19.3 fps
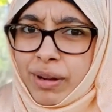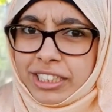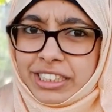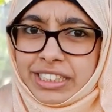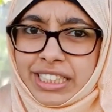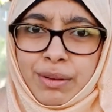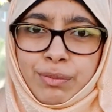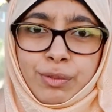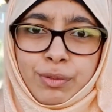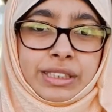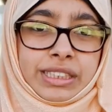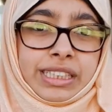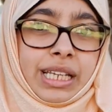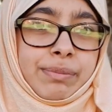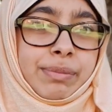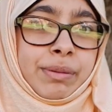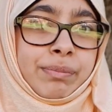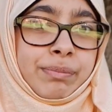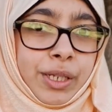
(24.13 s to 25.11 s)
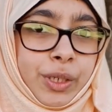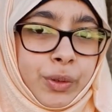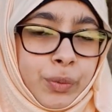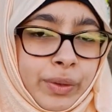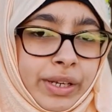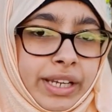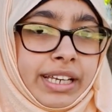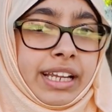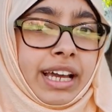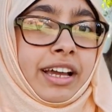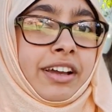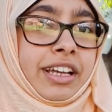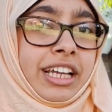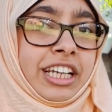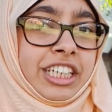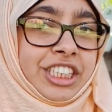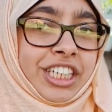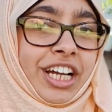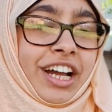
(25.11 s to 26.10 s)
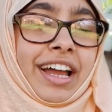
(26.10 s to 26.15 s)
much time to sleep in between
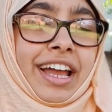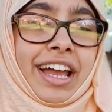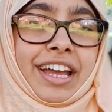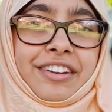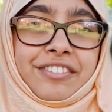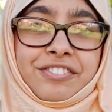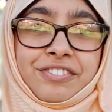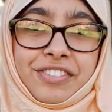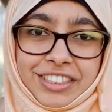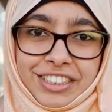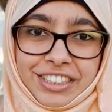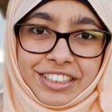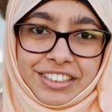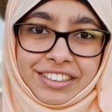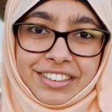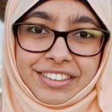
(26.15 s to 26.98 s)
Isha and Fajr.